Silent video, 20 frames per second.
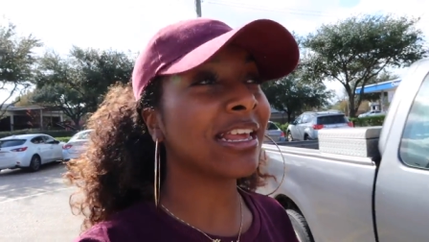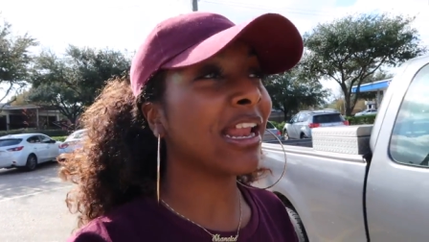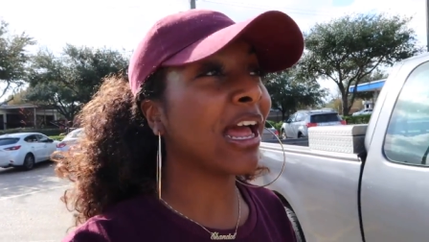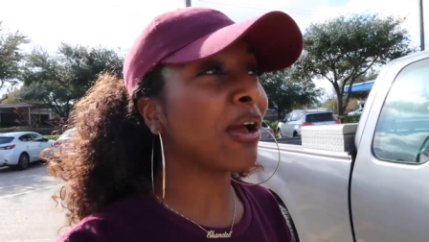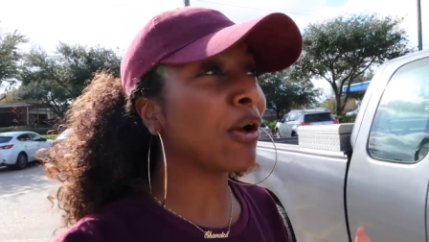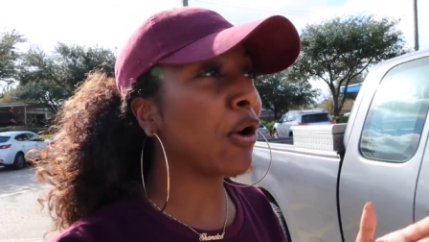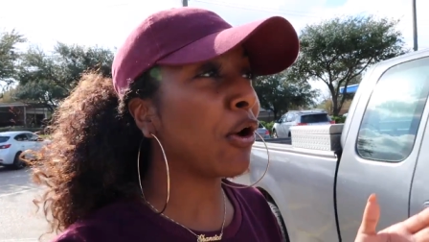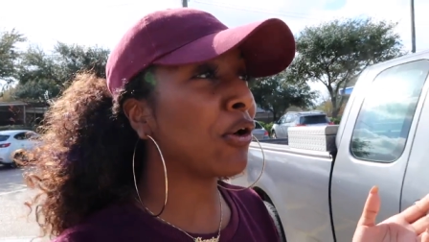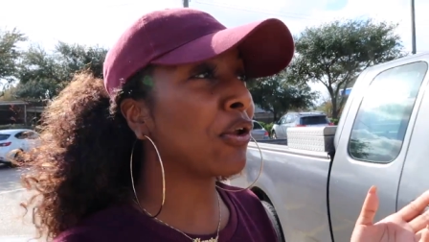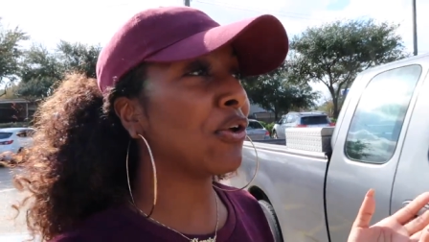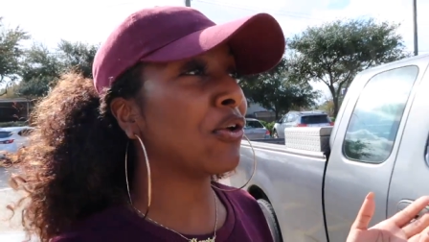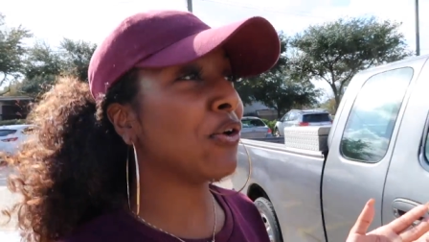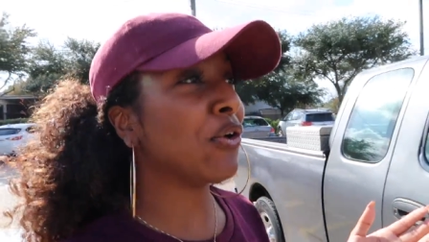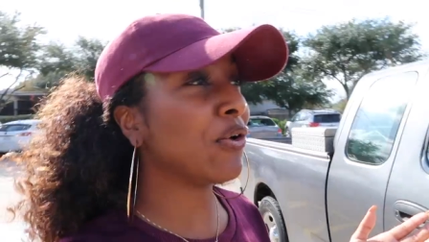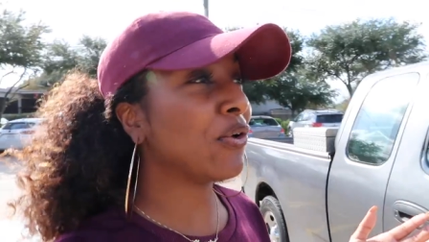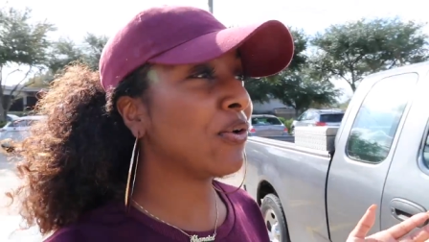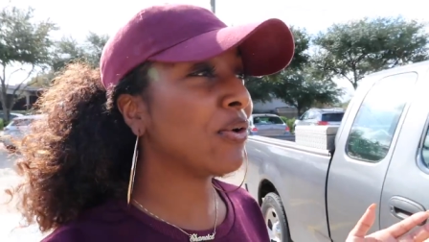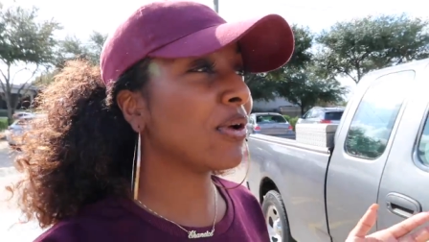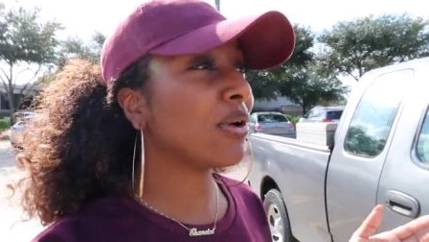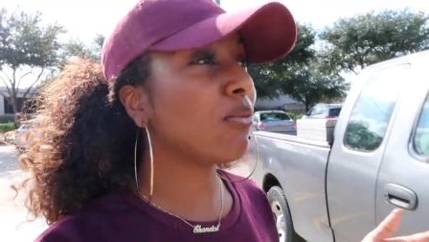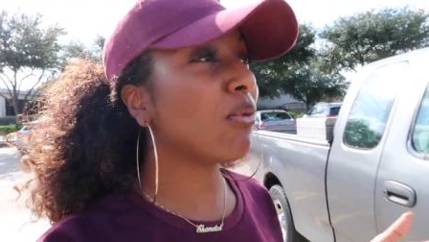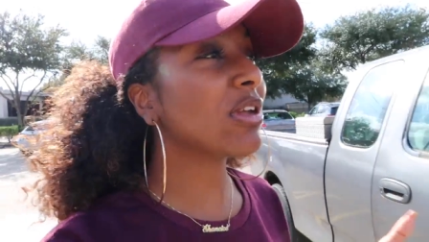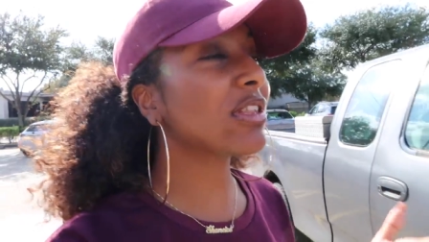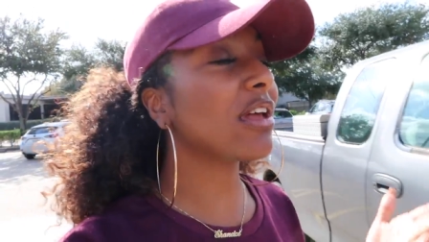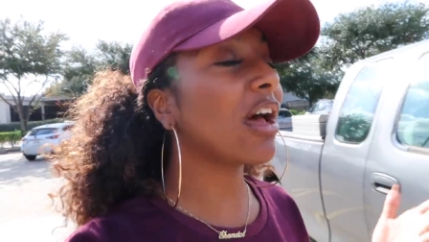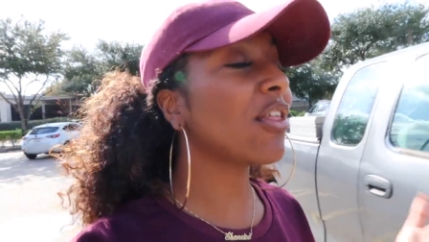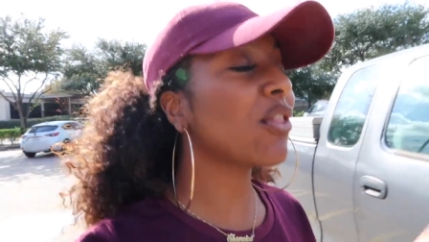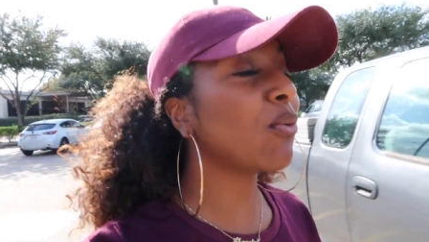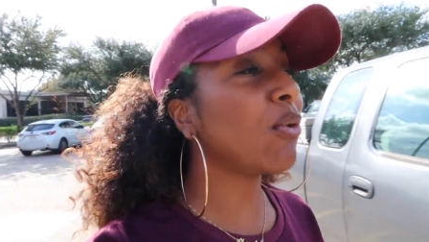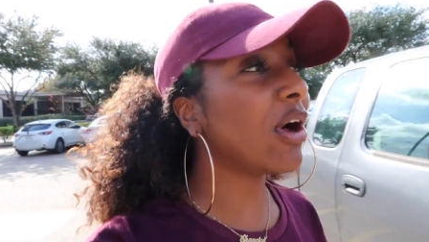Can I go to, what's
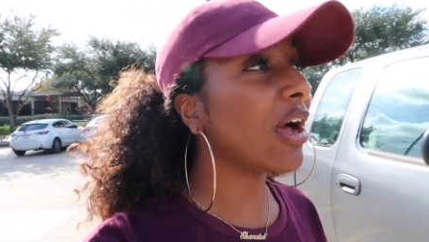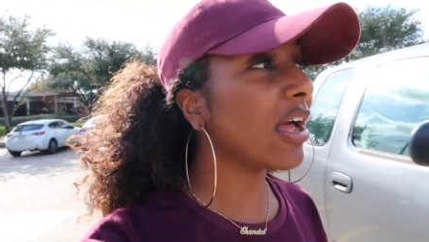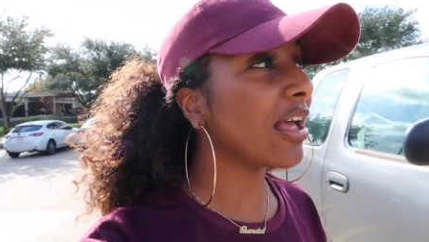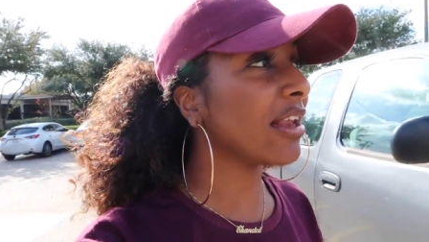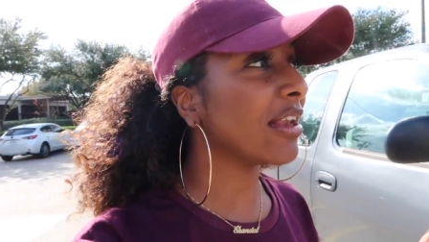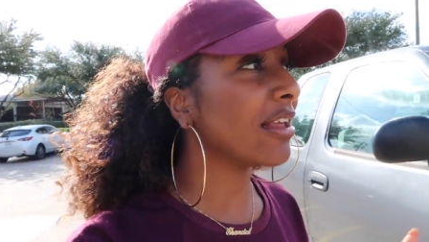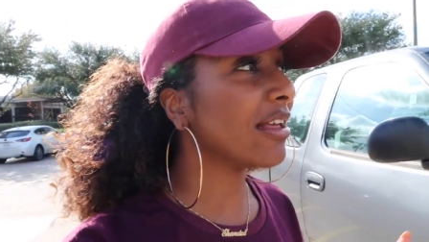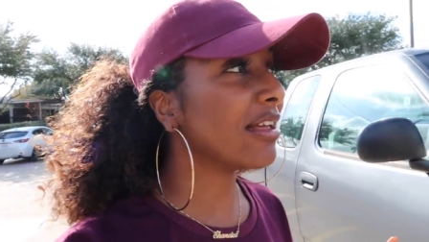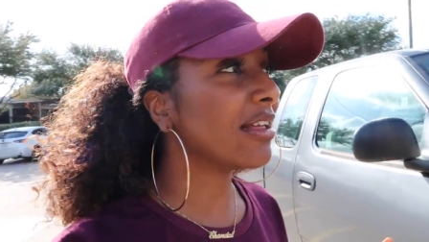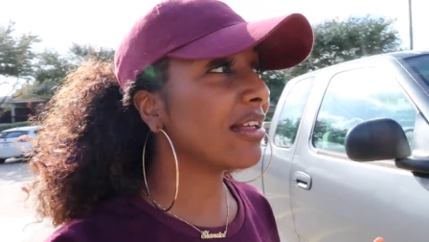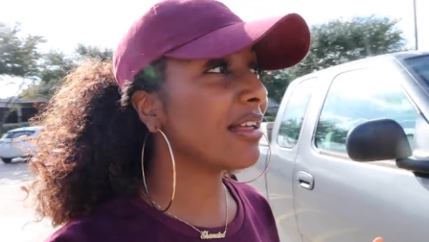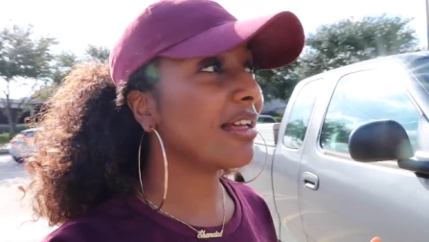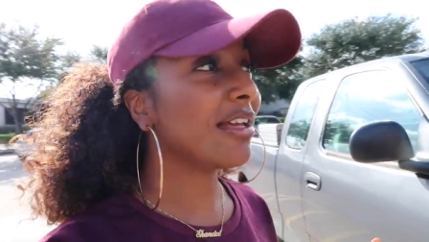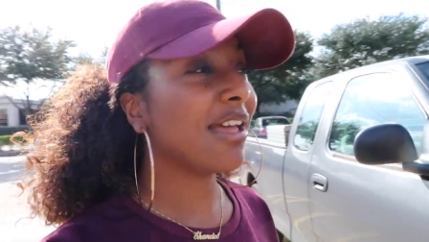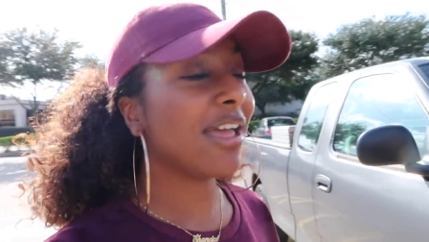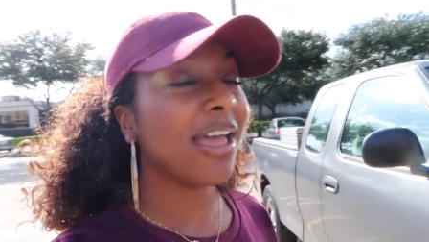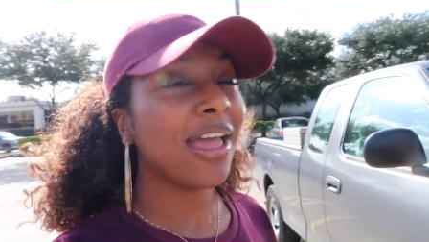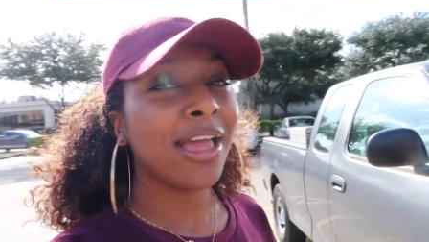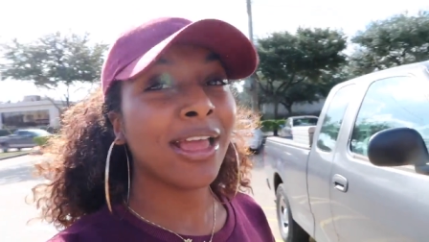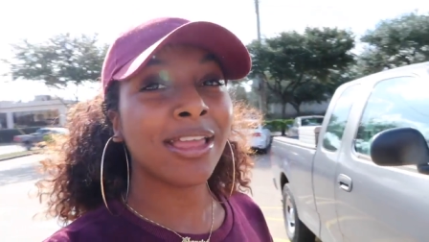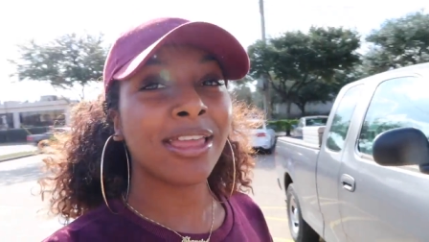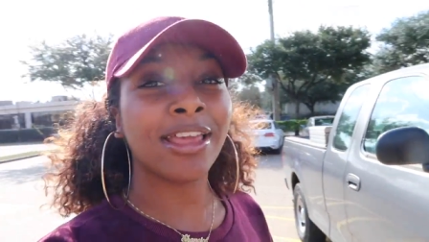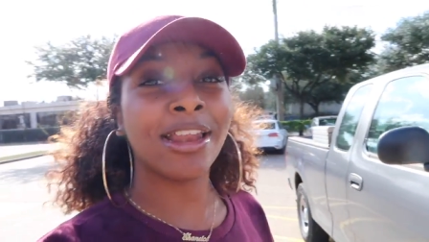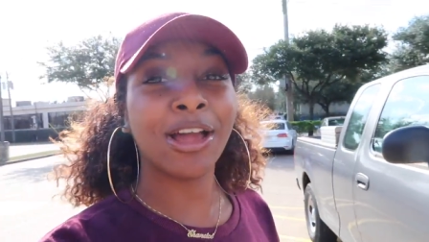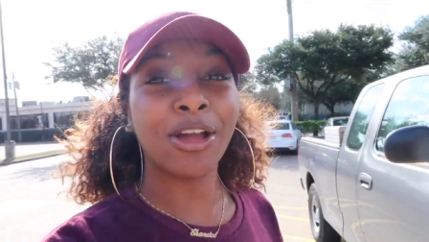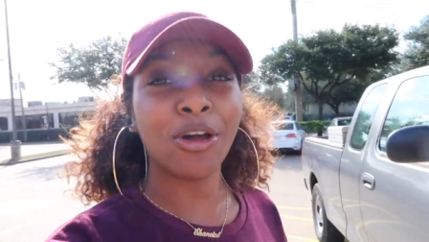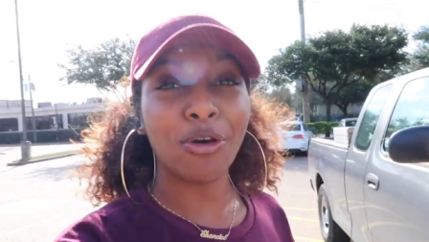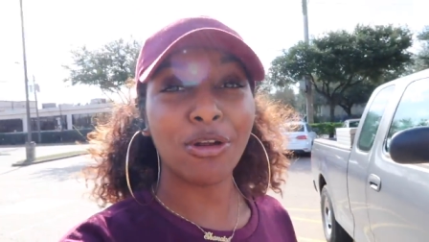the other one? Breakfast Club. Can I